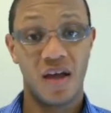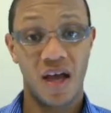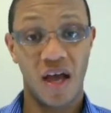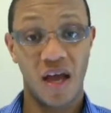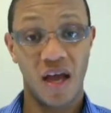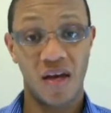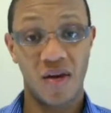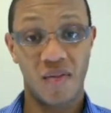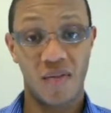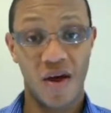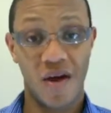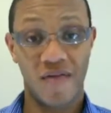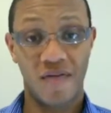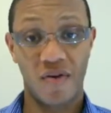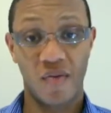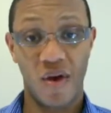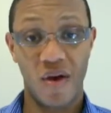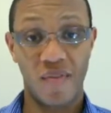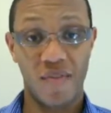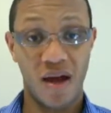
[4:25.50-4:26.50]
and having
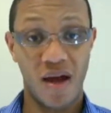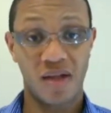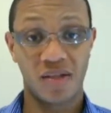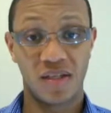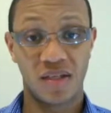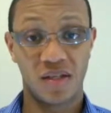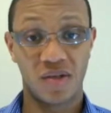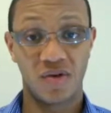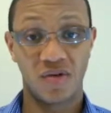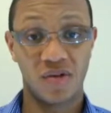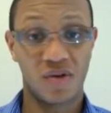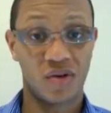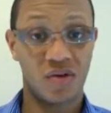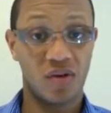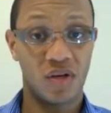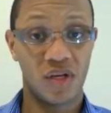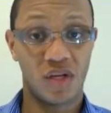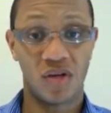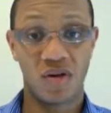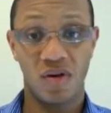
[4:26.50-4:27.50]
the right mindset to do so,
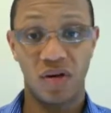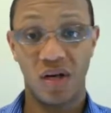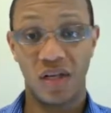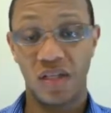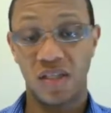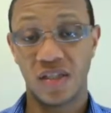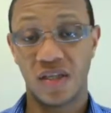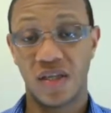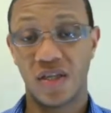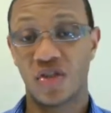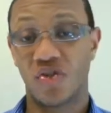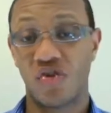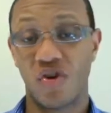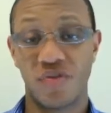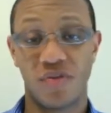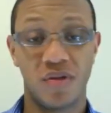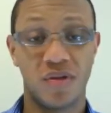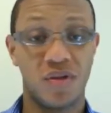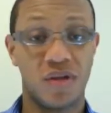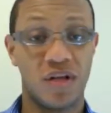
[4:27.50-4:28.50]
click on the links in the
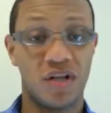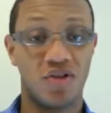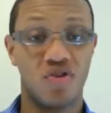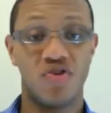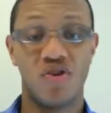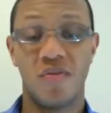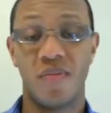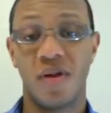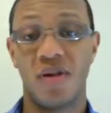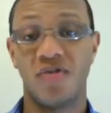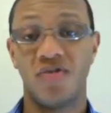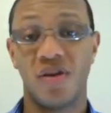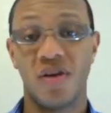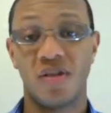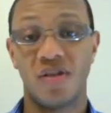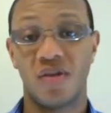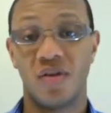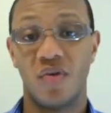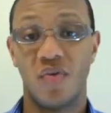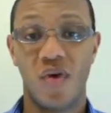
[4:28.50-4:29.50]
description, enter your email
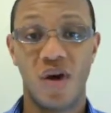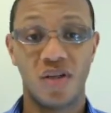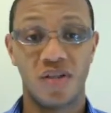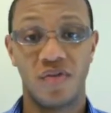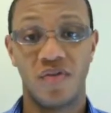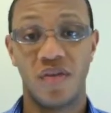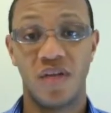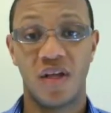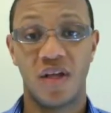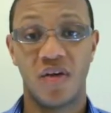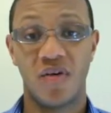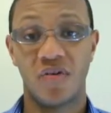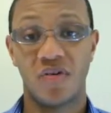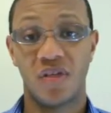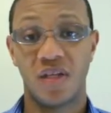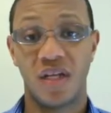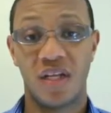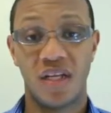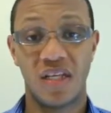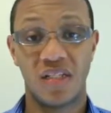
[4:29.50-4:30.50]
address, watch the
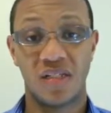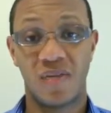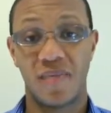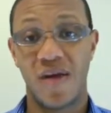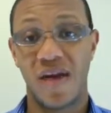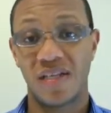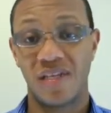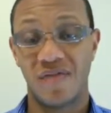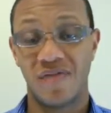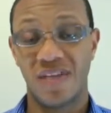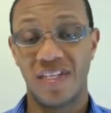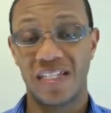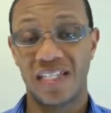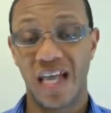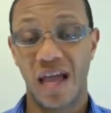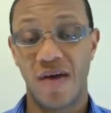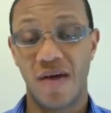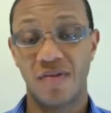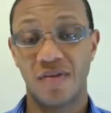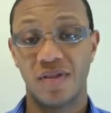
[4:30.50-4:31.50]
videos, it leads to massive
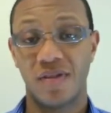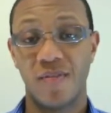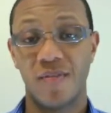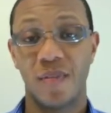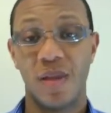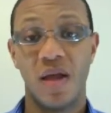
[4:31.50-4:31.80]
discounts.